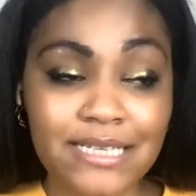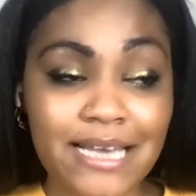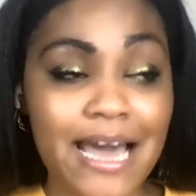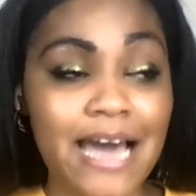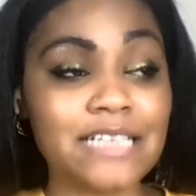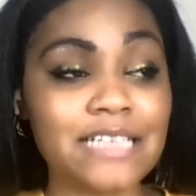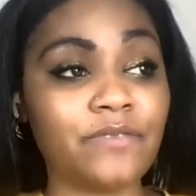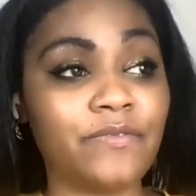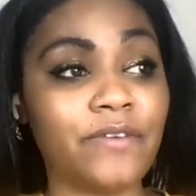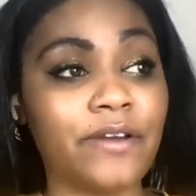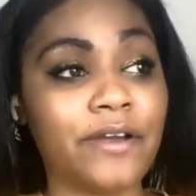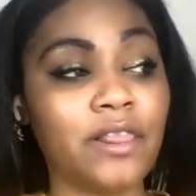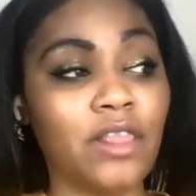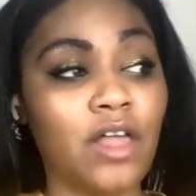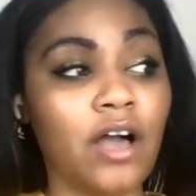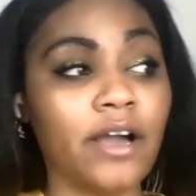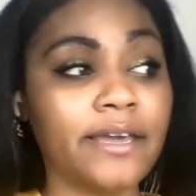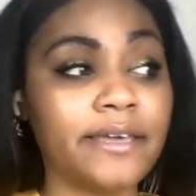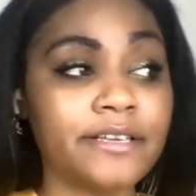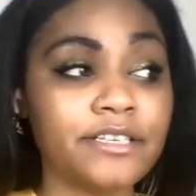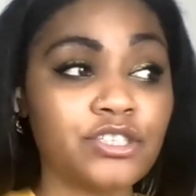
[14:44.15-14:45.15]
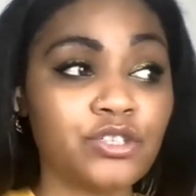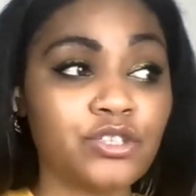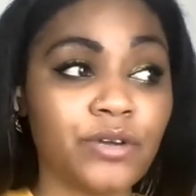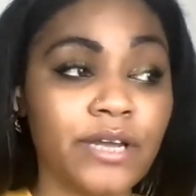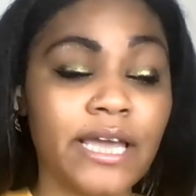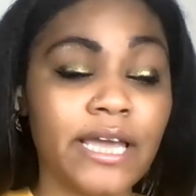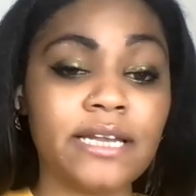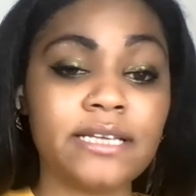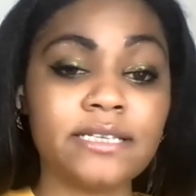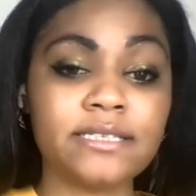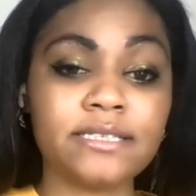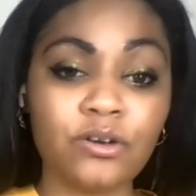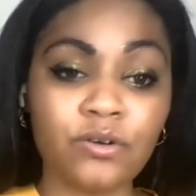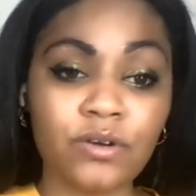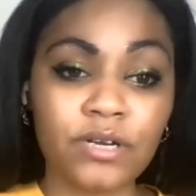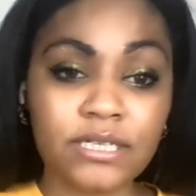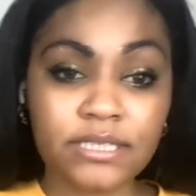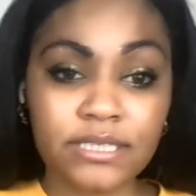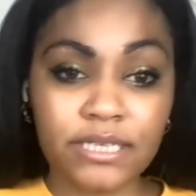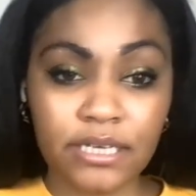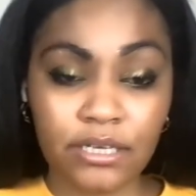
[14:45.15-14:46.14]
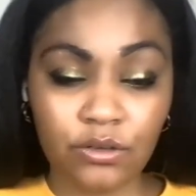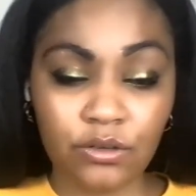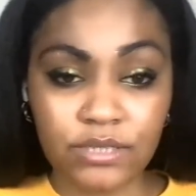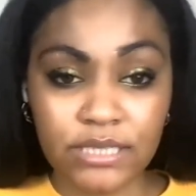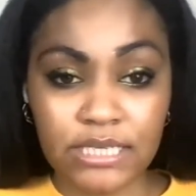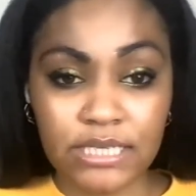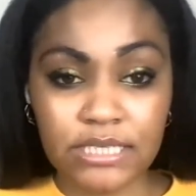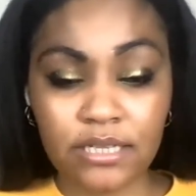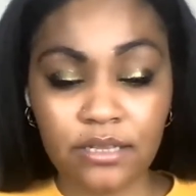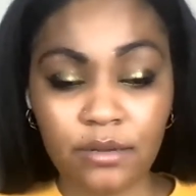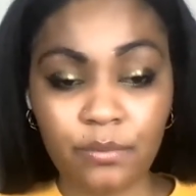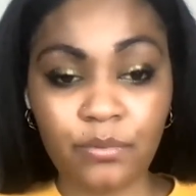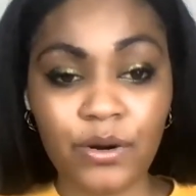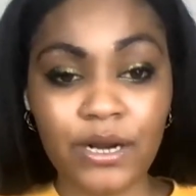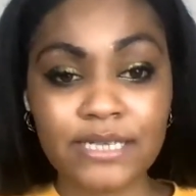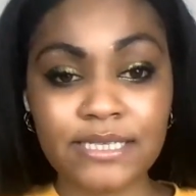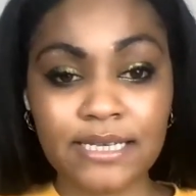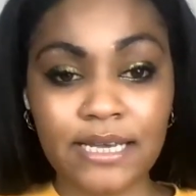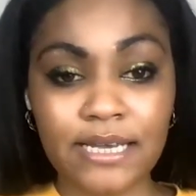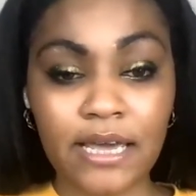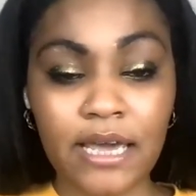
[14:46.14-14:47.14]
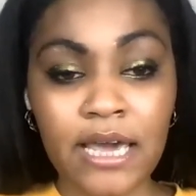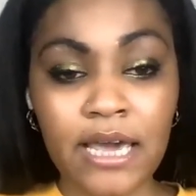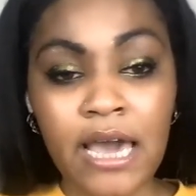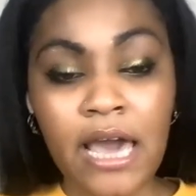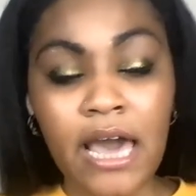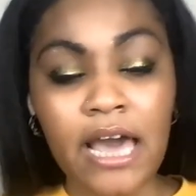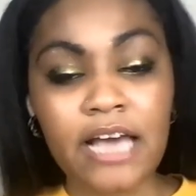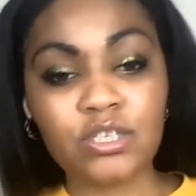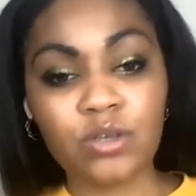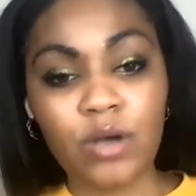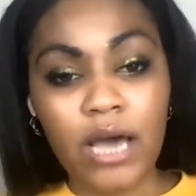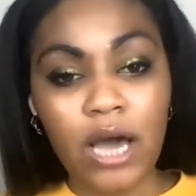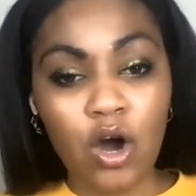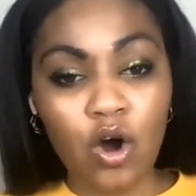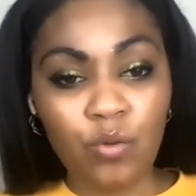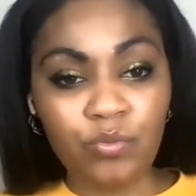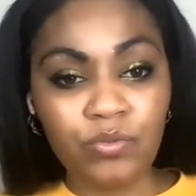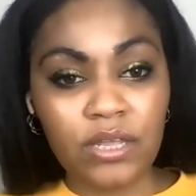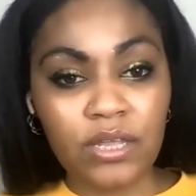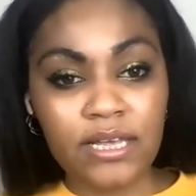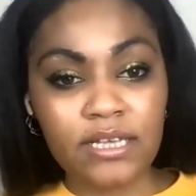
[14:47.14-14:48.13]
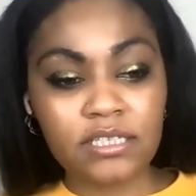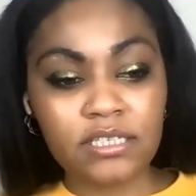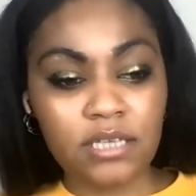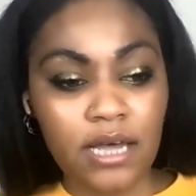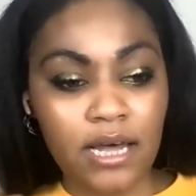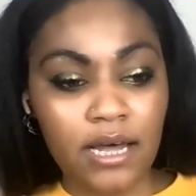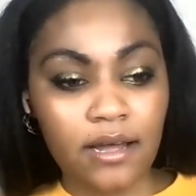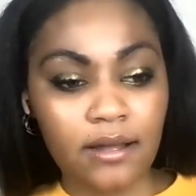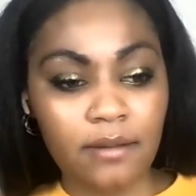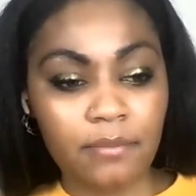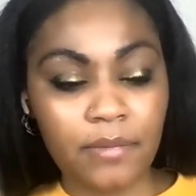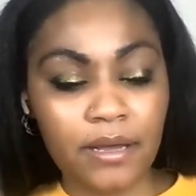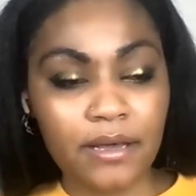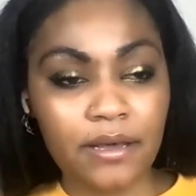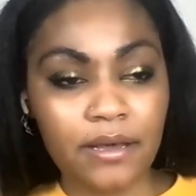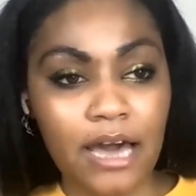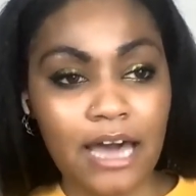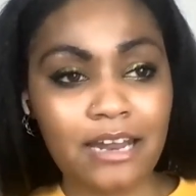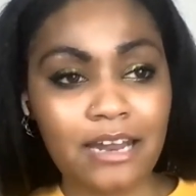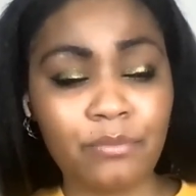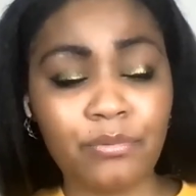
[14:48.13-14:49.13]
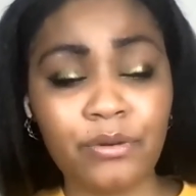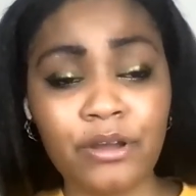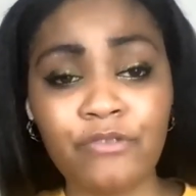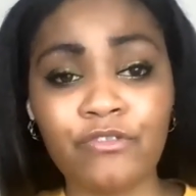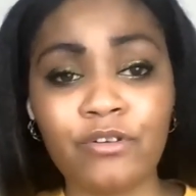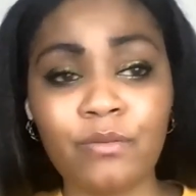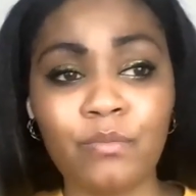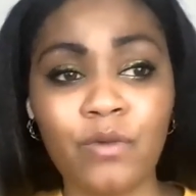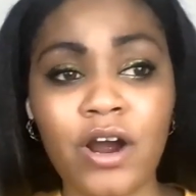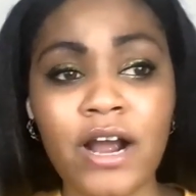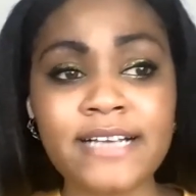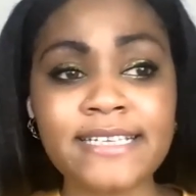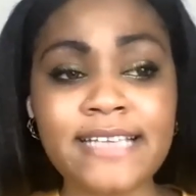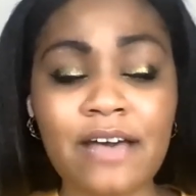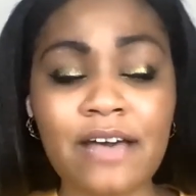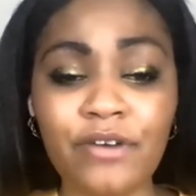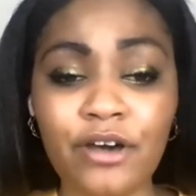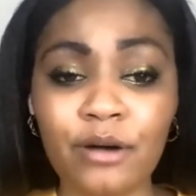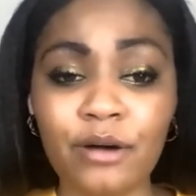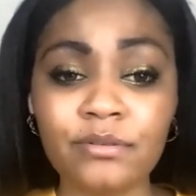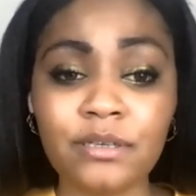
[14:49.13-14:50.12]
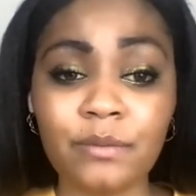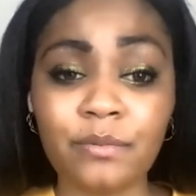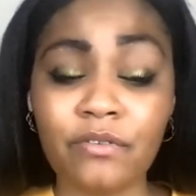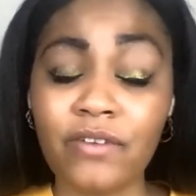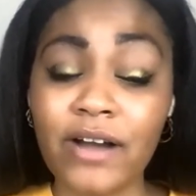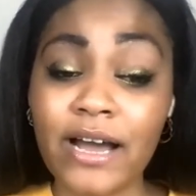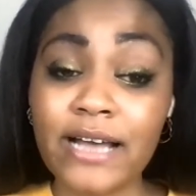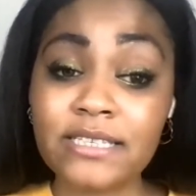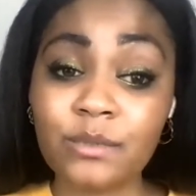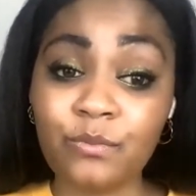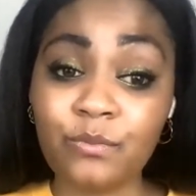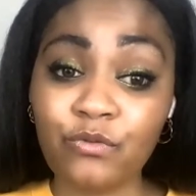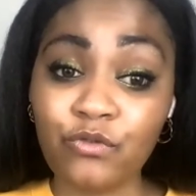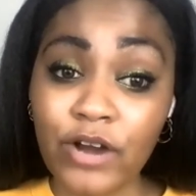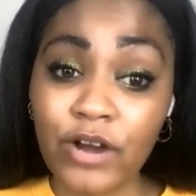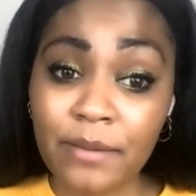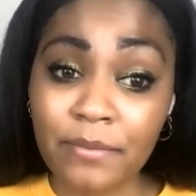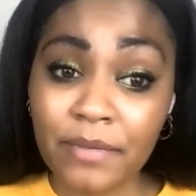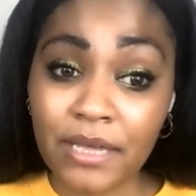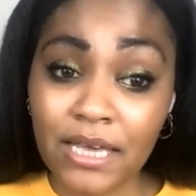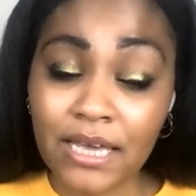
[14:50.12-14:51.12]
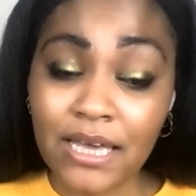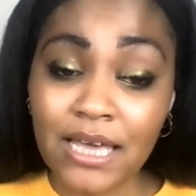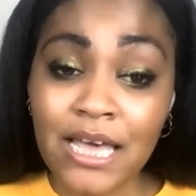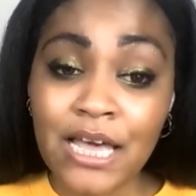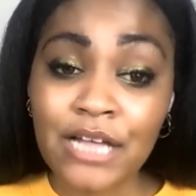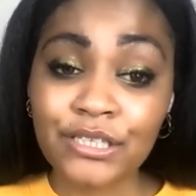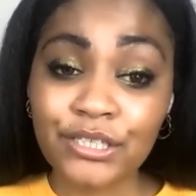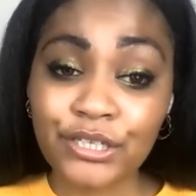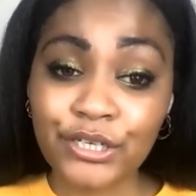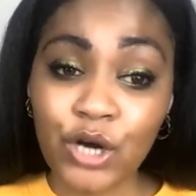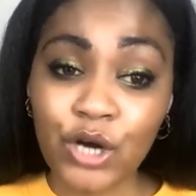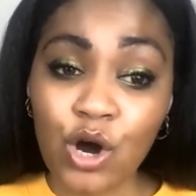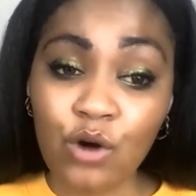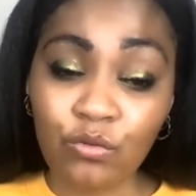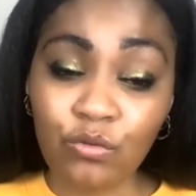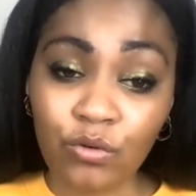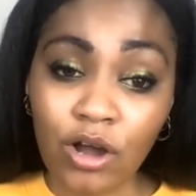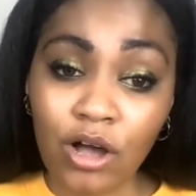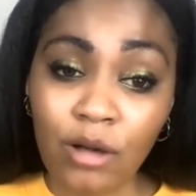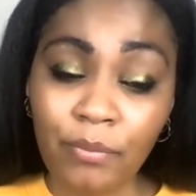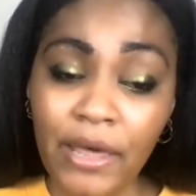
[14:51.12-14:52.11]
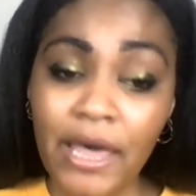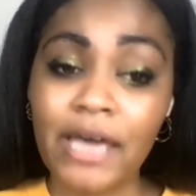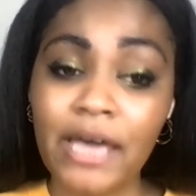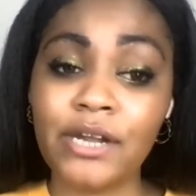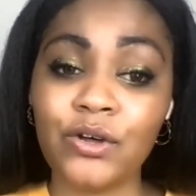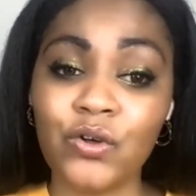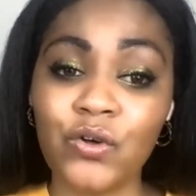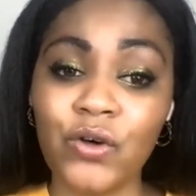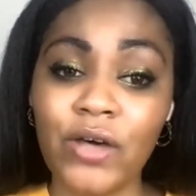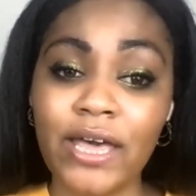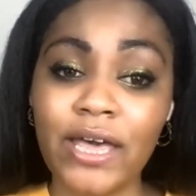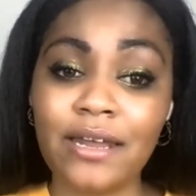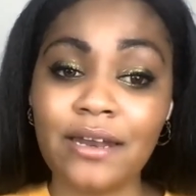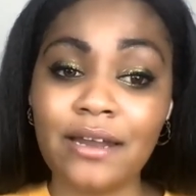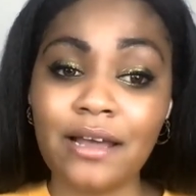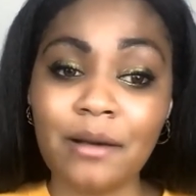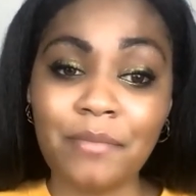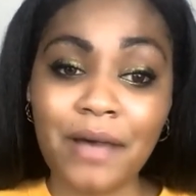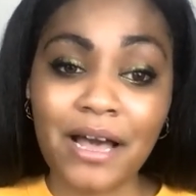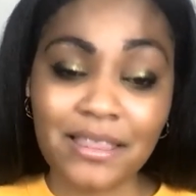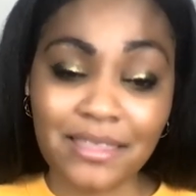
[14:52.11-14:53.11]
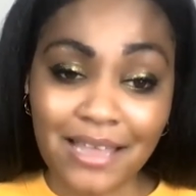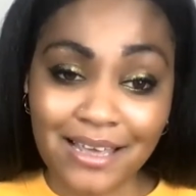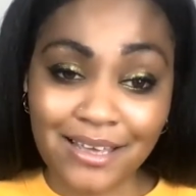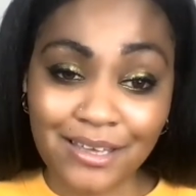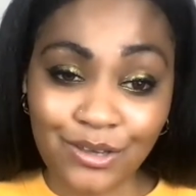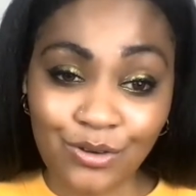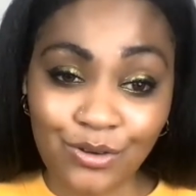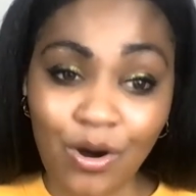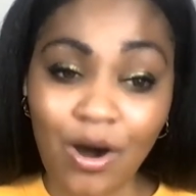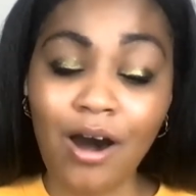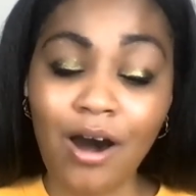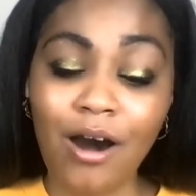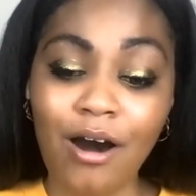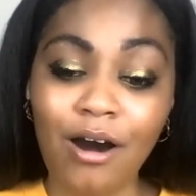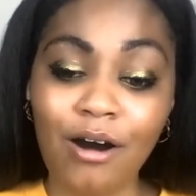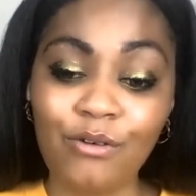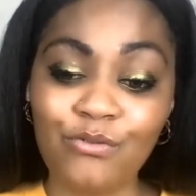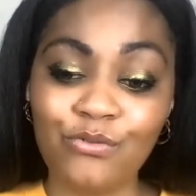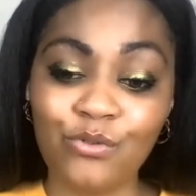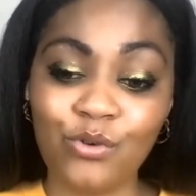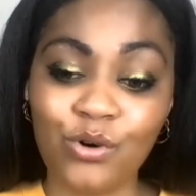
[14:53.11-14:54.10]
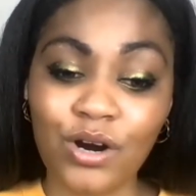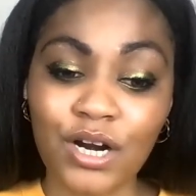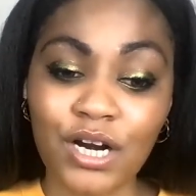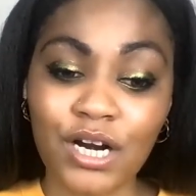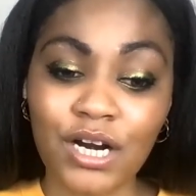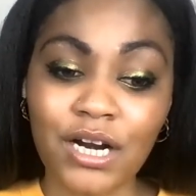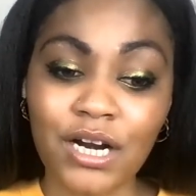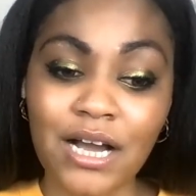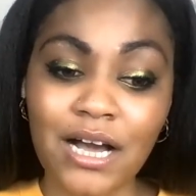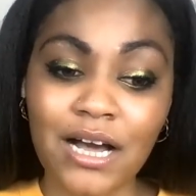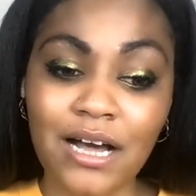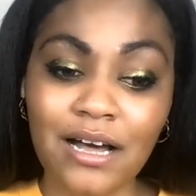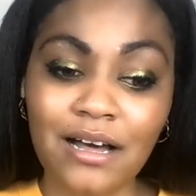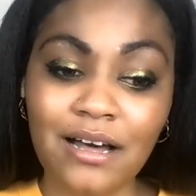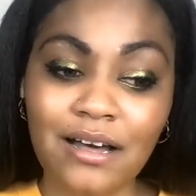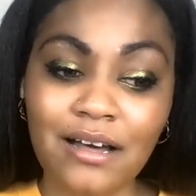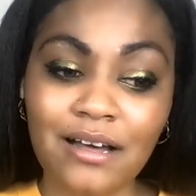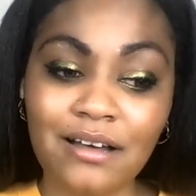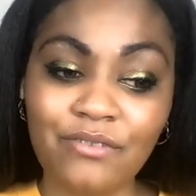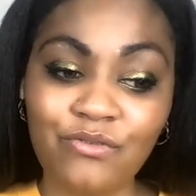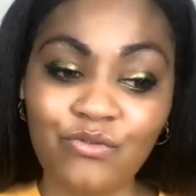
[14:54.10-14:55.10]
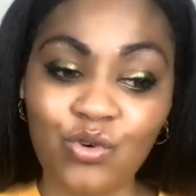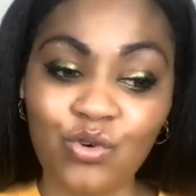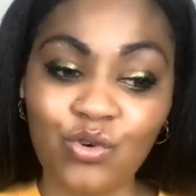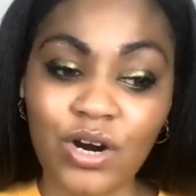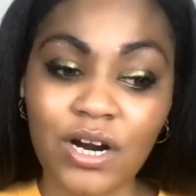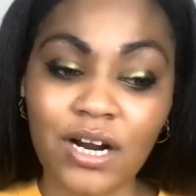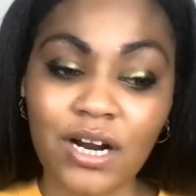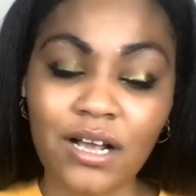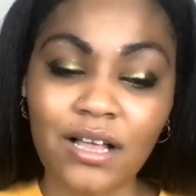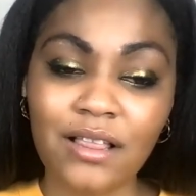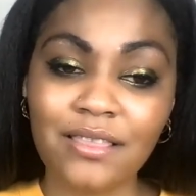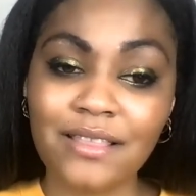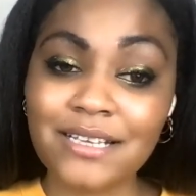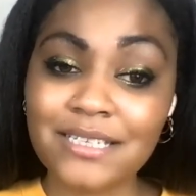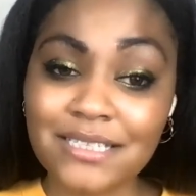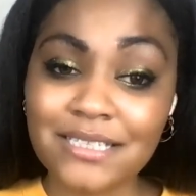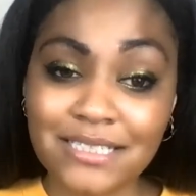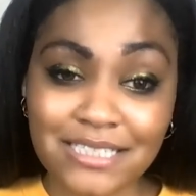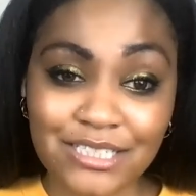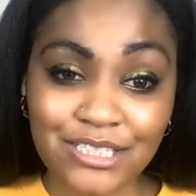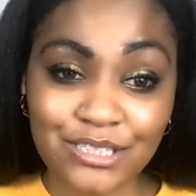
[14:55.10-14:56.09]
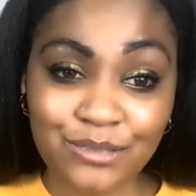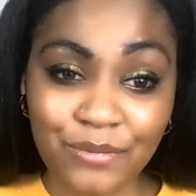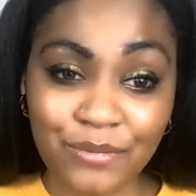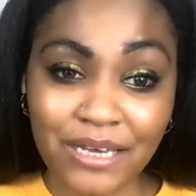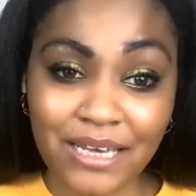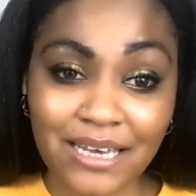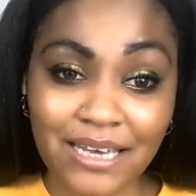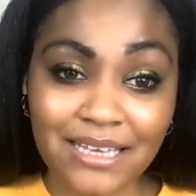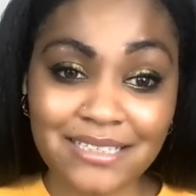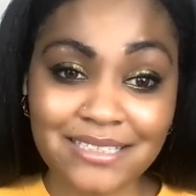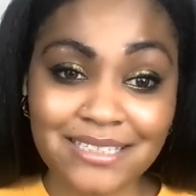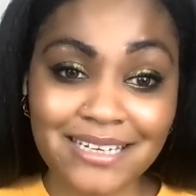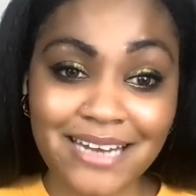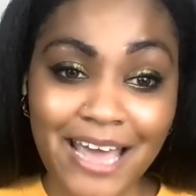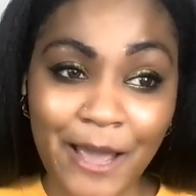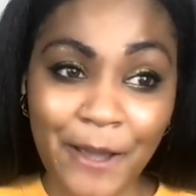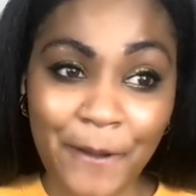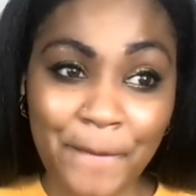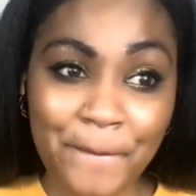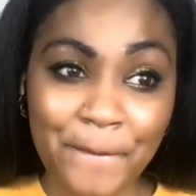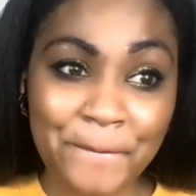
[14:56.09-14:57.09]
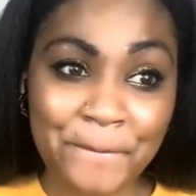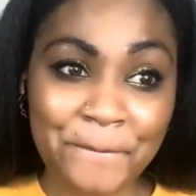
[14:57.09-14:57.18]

It has a very long history and it still continues into the present. And so I hope these kind of brief remarks have helped to provide some framing to your overall panel. And I thank you all for listening to me today.